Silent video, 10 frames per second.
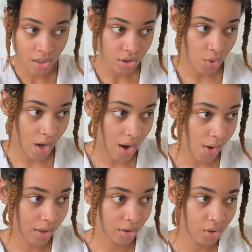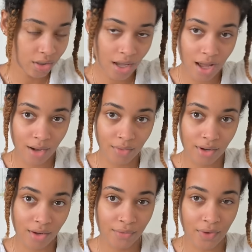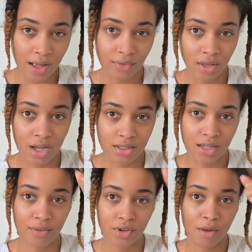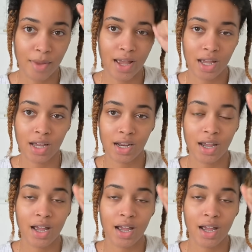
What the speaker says: So now I literally have 5 locks left on my head.